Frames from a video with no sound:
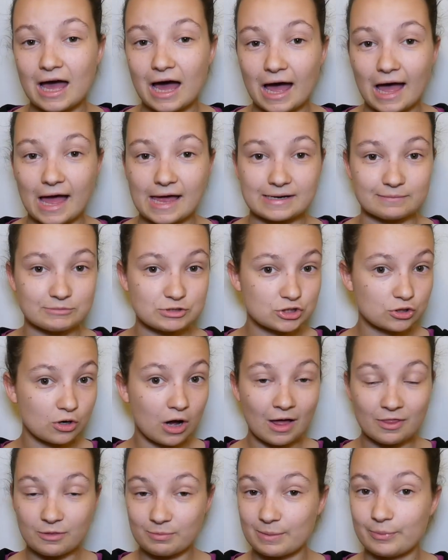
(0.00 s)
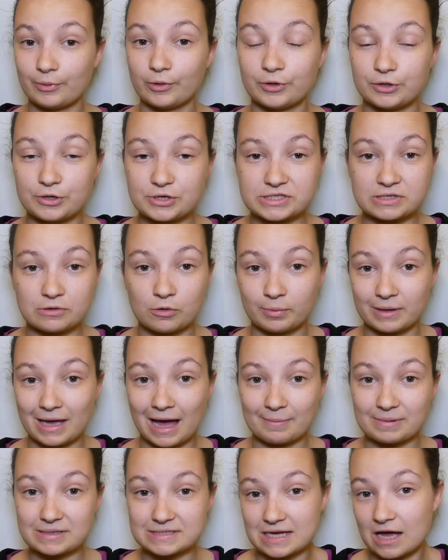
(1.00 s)
And I'm sure other people who use it will be
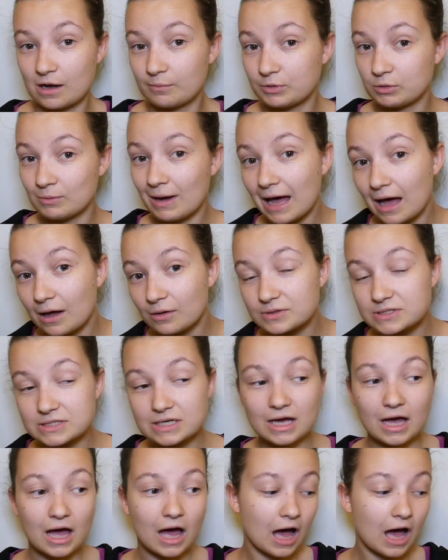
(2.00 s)
happy to help you out,